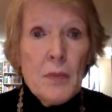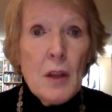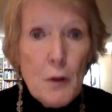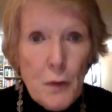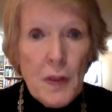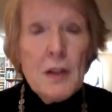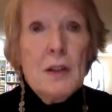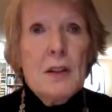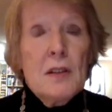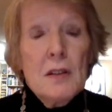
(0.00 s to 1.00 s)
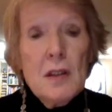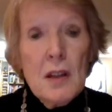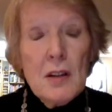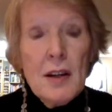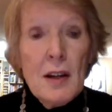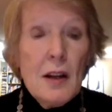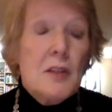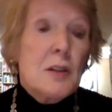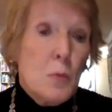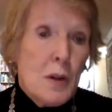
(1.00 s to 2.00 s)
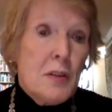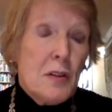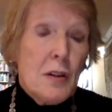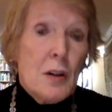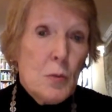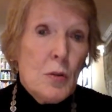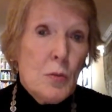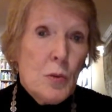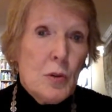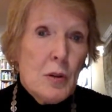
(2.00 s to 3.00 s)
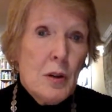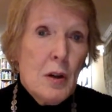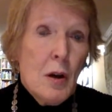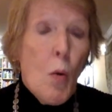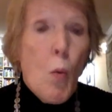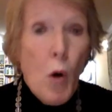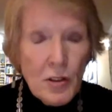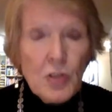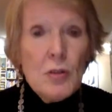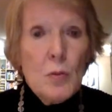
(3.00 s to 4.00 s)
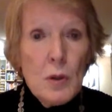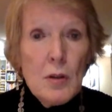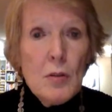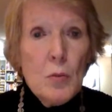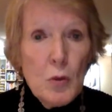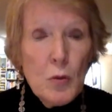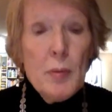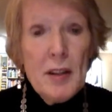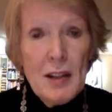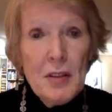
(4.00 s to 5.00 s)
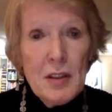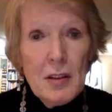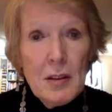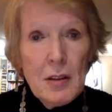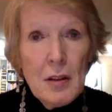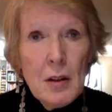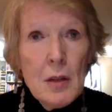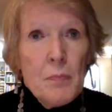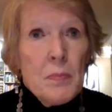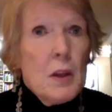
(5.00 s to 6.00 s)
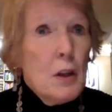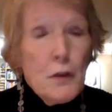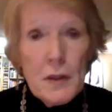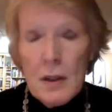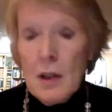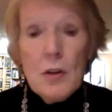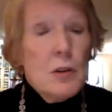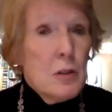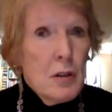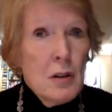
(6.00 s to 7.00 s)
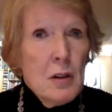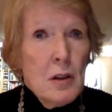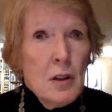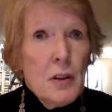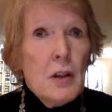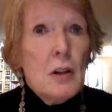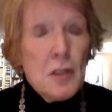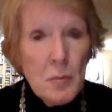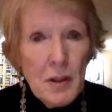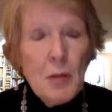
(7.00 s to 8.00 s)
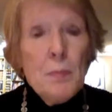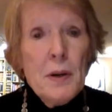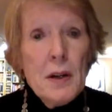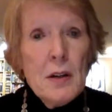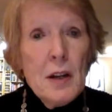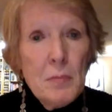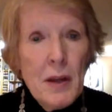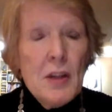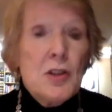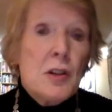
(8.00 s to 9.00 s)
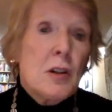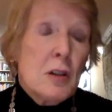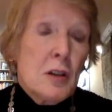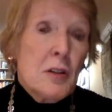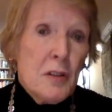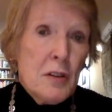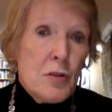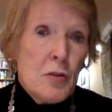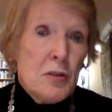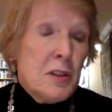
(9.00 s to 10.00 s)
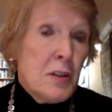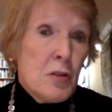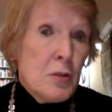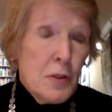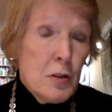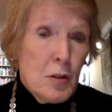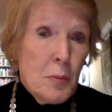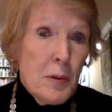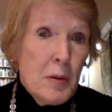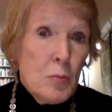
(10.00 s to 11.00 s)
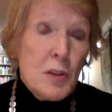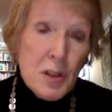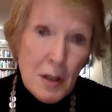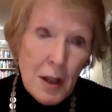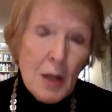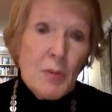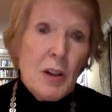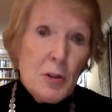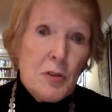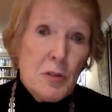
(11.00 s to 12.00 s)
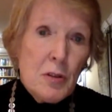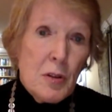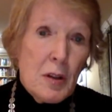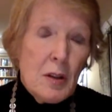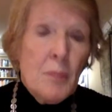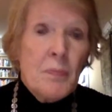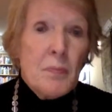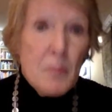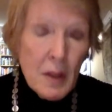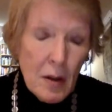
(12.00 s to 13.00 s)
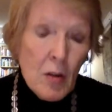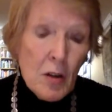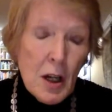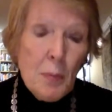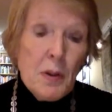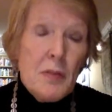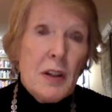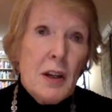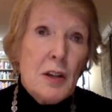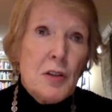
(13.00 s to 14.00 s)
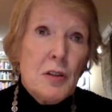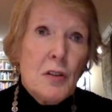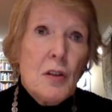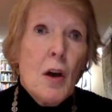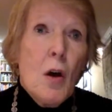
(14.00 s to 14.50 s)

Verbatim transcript: if the Nazis and their allies had won the Second World War. What sort of world would we be living in? If earlier on the Ottoman Empire had managed to conquer the central center of Europe, which it came close to doing on a couple of occasions,